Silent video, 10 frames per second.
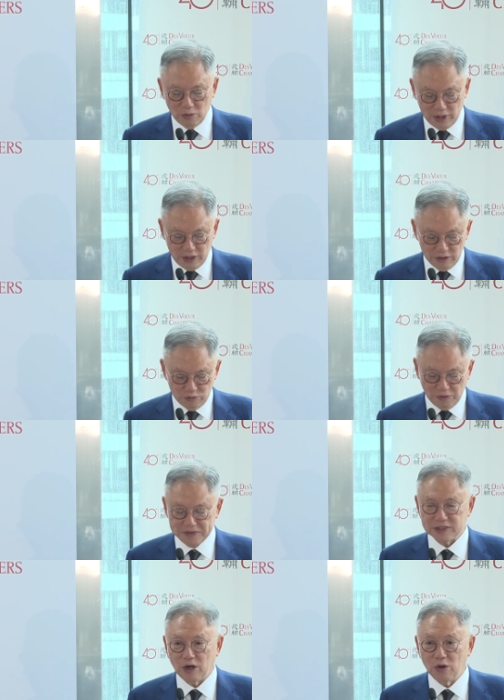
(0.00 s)
world with
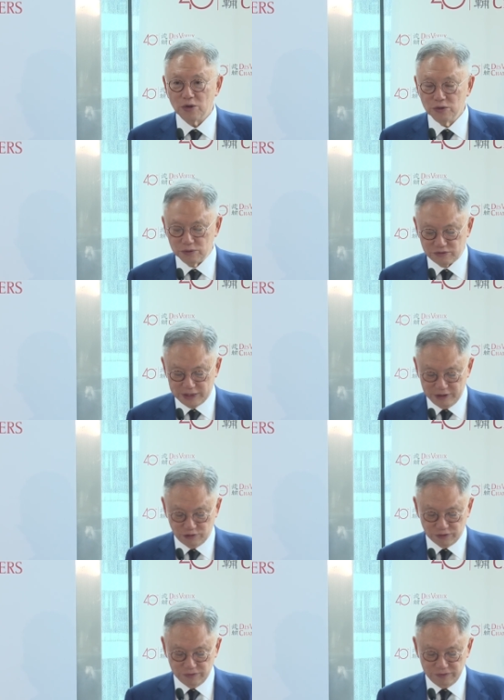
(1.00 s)
its oral
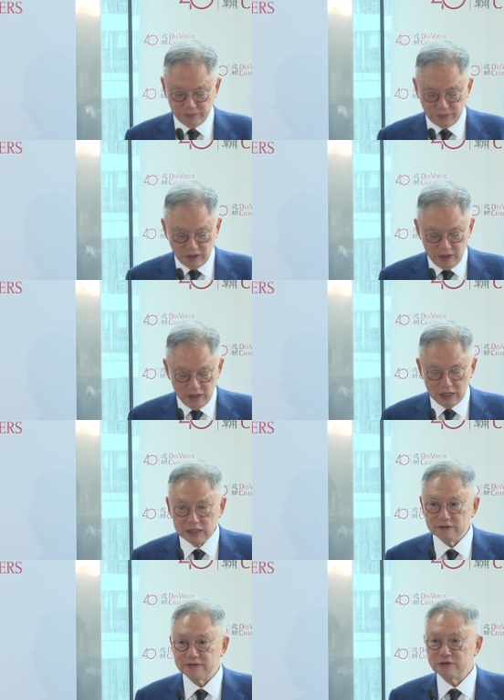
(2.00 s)
tradition,
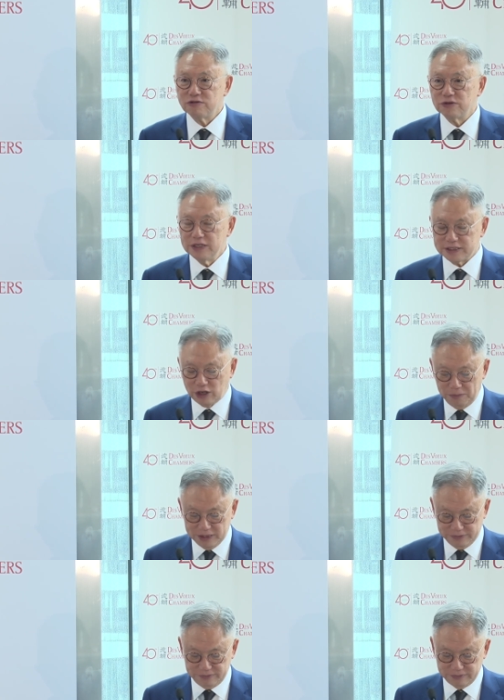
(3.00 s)
intervention is common
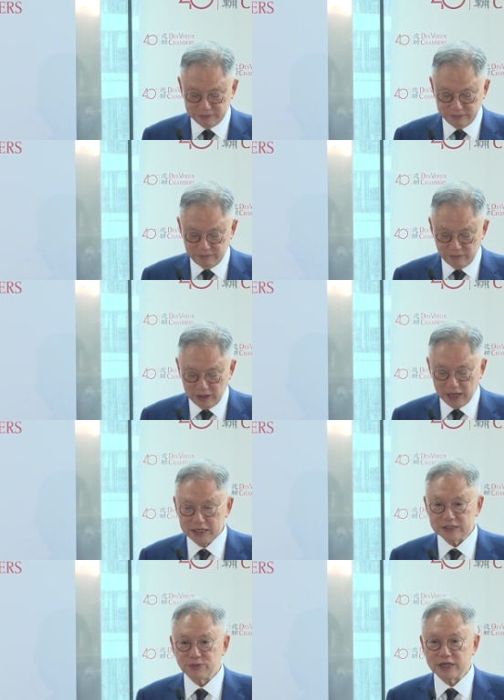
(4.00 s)
and
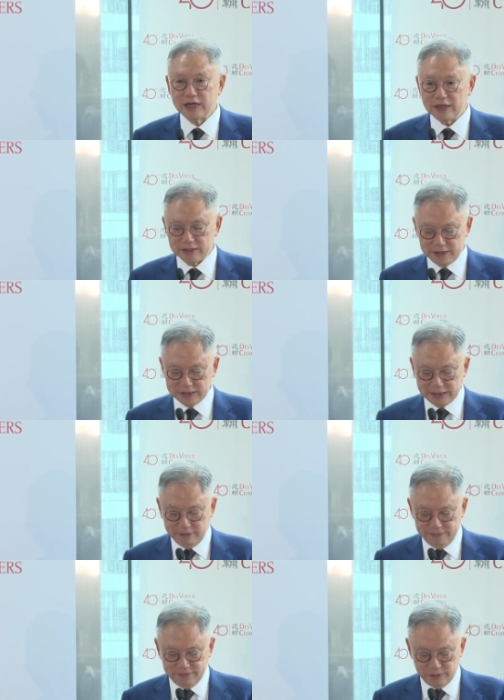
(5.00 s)
is regarded as
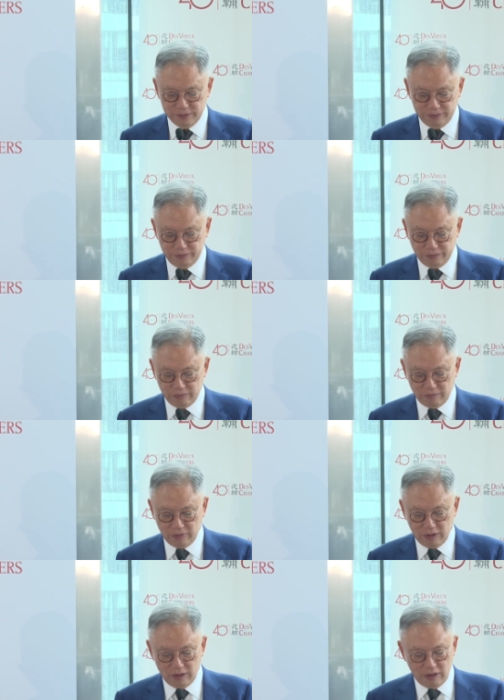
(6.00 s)
helpful.
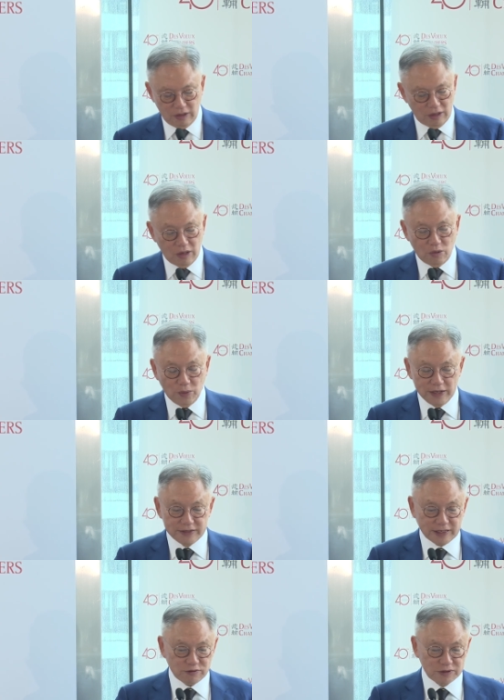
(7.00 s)
When
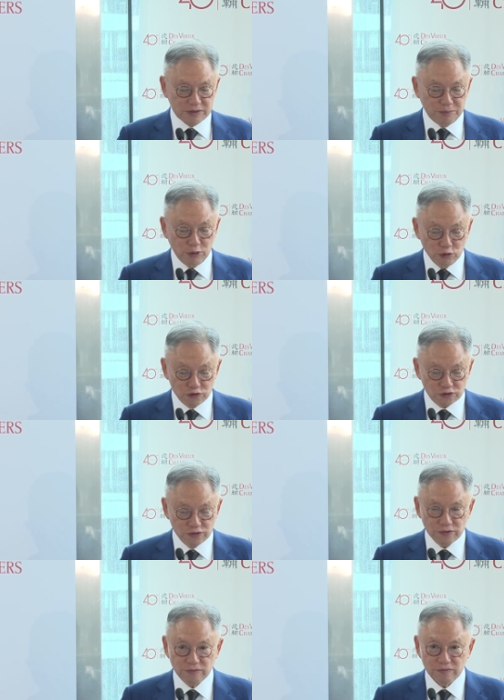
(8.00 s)
judges push,
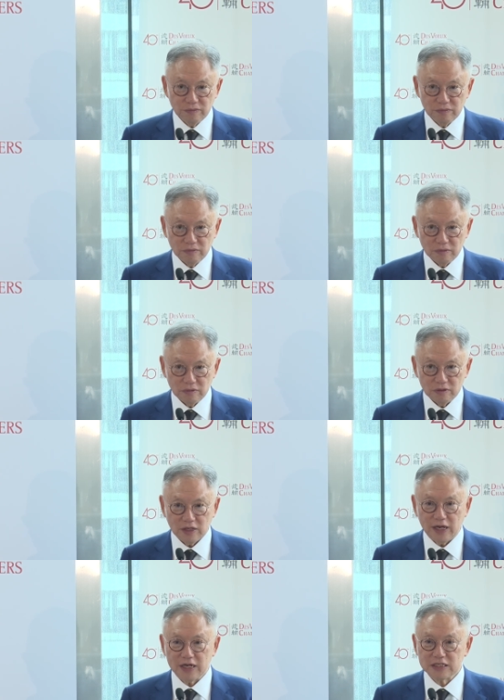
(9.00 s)

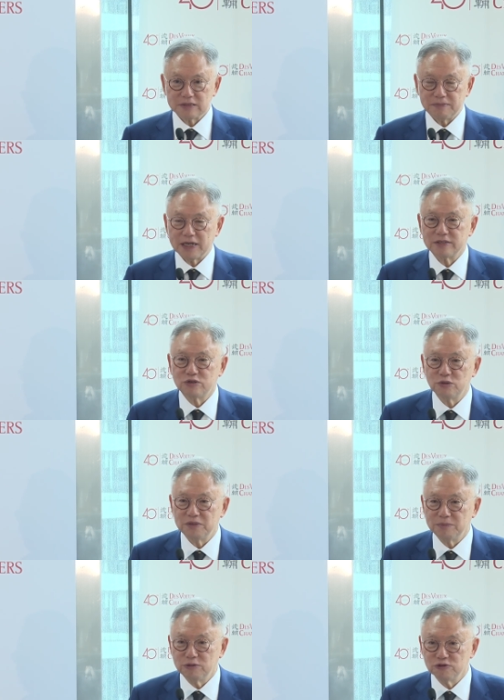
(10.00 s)
they expect to
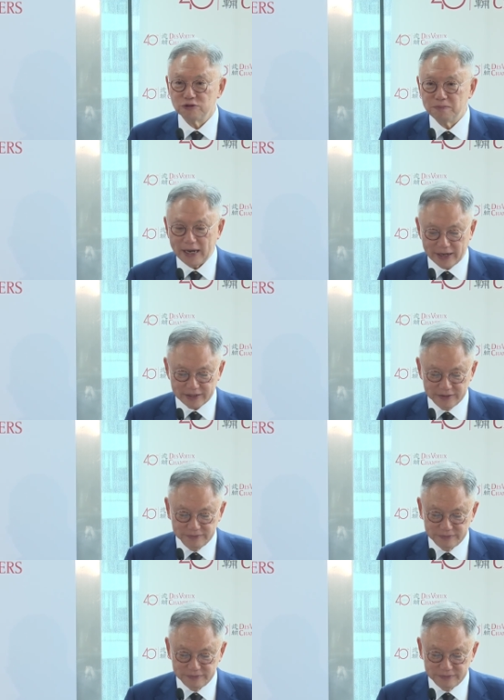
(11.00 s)
be pushed back.